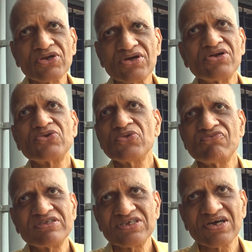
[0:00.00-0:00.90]
turn to the
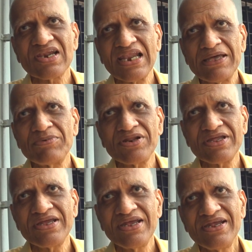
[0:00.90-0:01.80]
physical
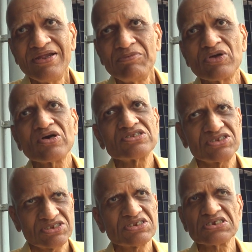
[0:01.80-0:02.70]
library
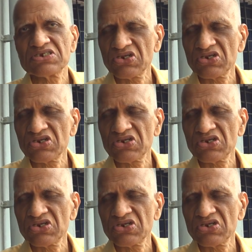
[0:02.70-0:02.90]
because